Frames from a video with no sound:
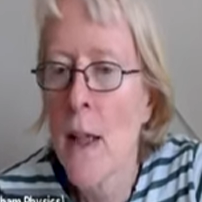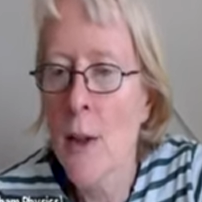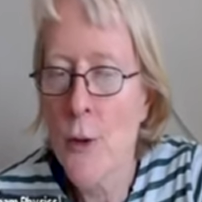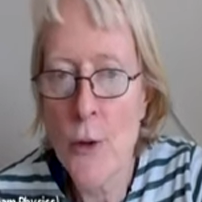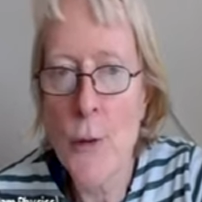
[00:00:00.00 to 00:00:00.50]

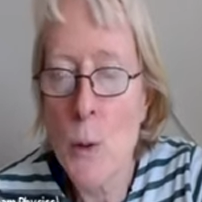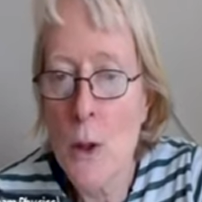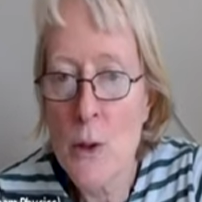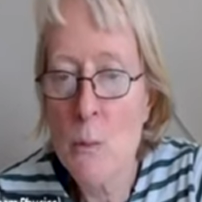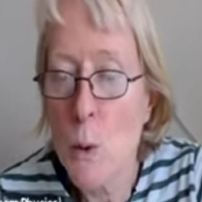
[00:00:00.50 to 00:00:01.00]
And so the
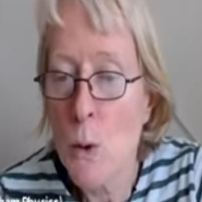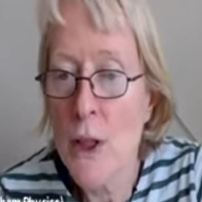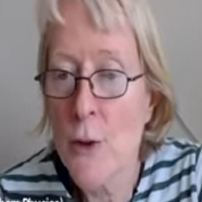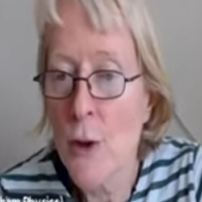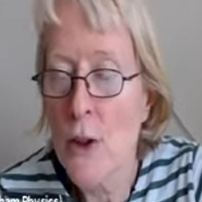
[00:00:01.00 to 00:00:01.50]
quantum
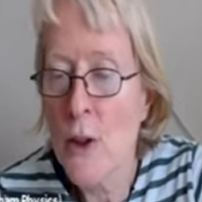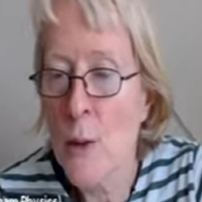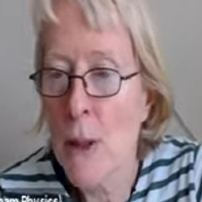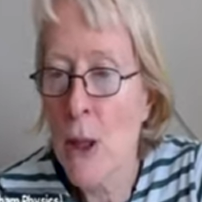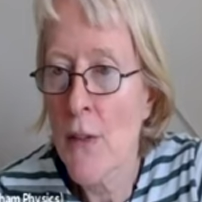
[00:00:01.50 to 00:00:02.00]
walk is going
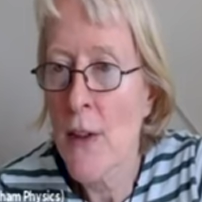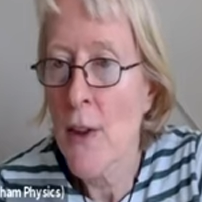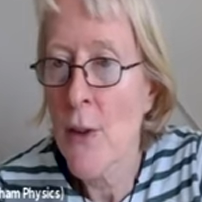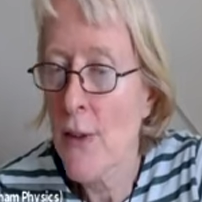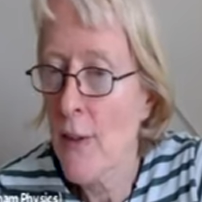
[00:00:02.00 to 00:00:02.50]
to be on
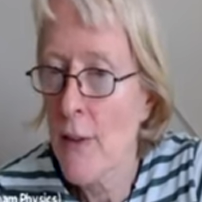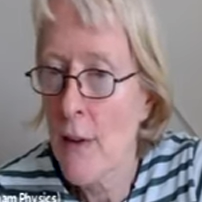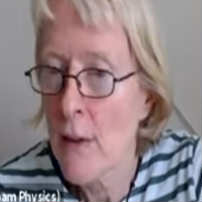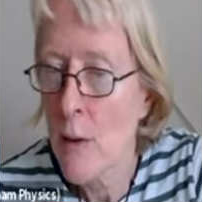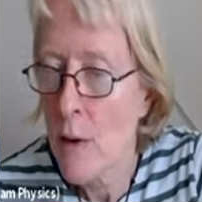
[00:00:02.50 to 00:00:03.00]
this
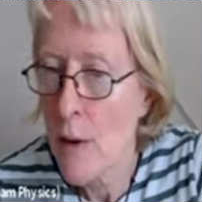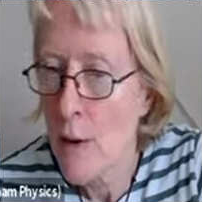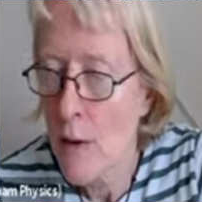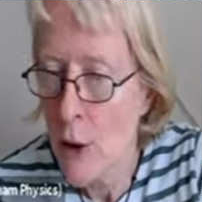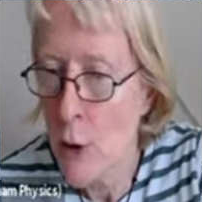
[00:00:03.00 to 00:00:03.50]

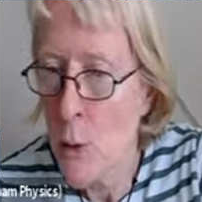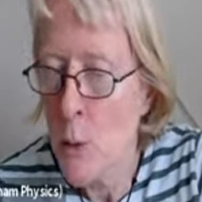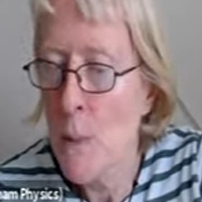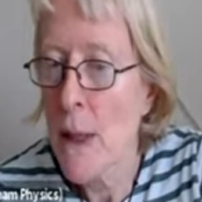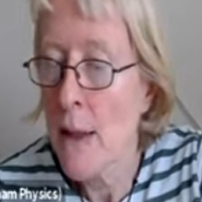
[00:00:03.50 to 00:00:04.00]

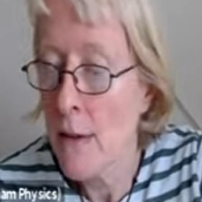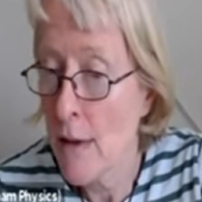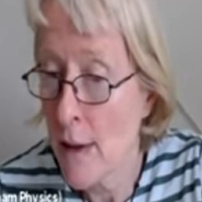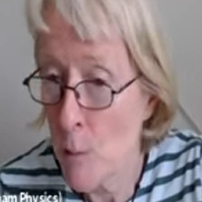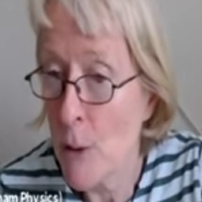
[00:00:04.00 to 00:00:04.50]
cube in
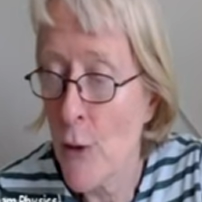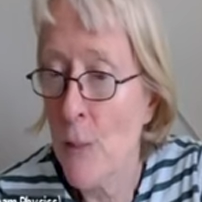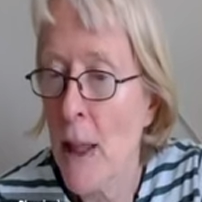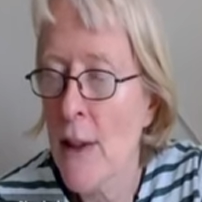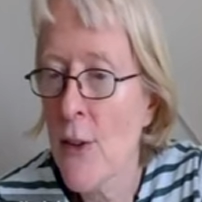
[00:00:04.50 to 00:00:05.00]
Hilbert
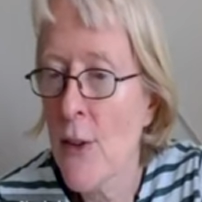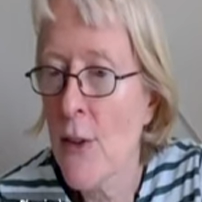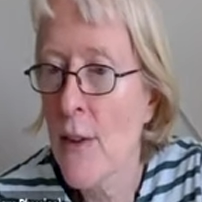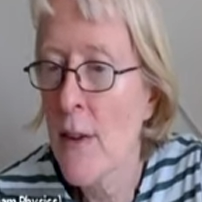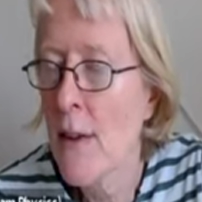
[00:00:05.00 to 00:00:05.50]

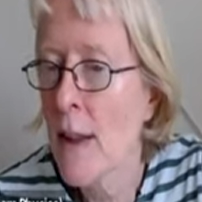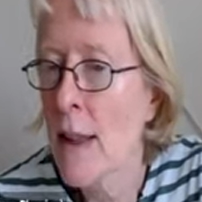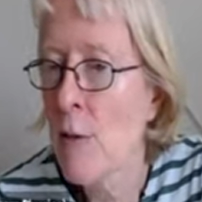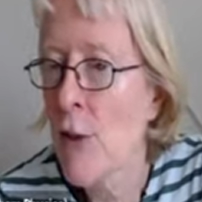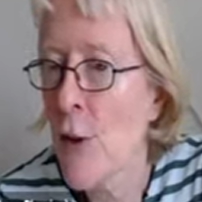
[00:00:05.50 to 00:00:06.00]
space. And
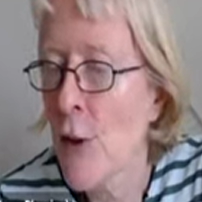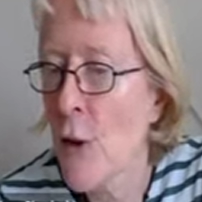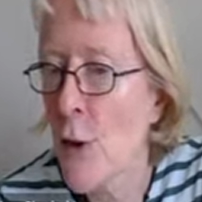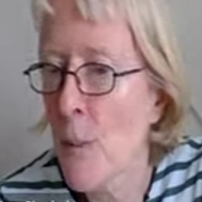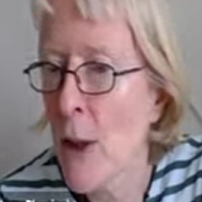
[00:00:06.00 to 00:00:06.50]
in
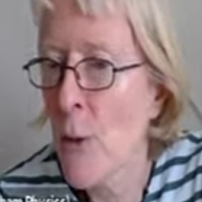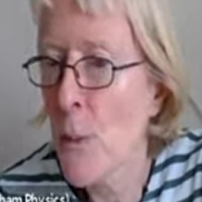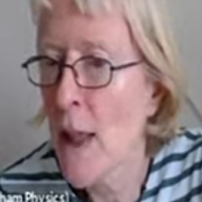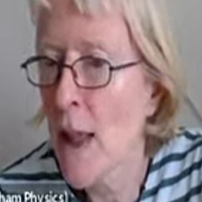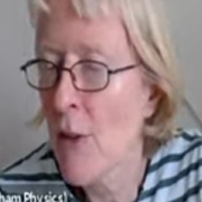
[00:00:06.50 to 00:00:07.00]
physical space,
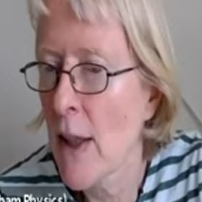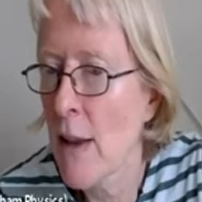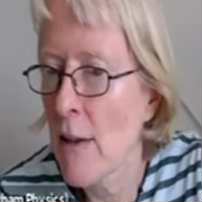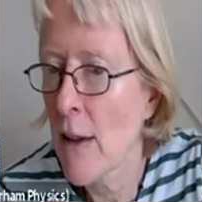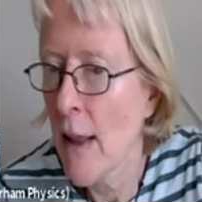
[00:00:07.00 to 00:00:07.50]
we have
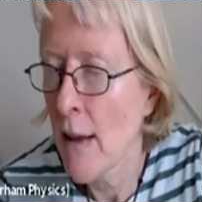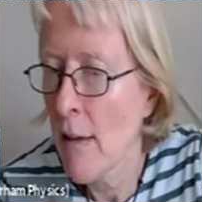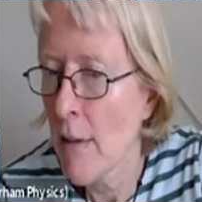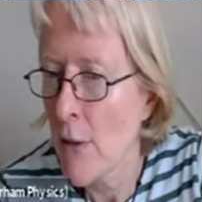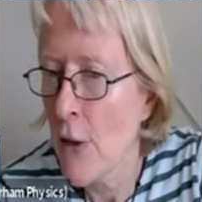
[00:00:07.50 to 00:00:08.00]
our,
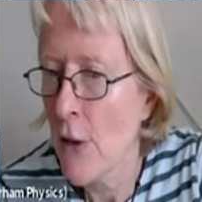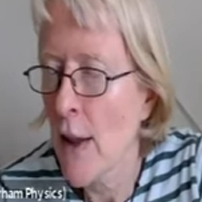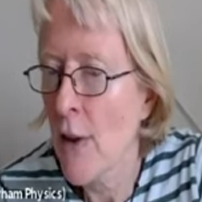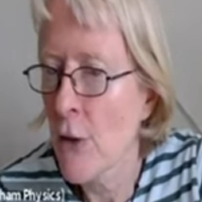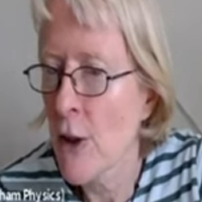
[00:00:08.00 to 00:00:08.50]
our,
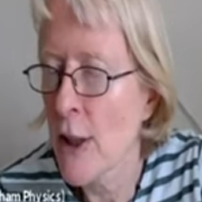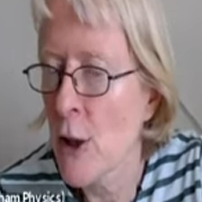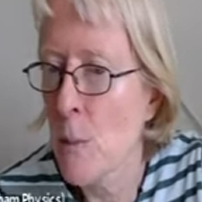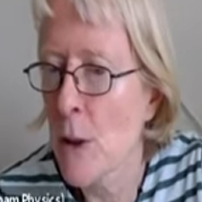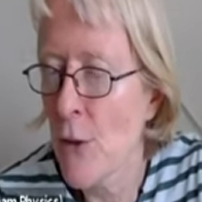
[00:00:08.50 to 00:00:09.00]
our three
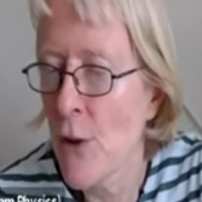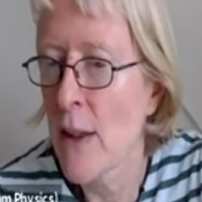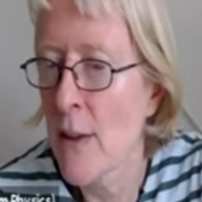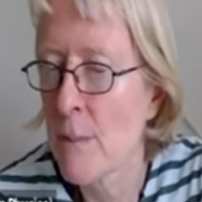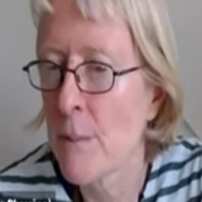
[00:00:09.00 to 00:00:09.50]
qubits
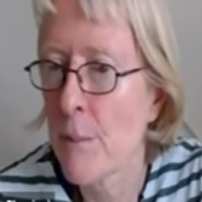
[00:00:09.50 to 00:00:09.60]
here.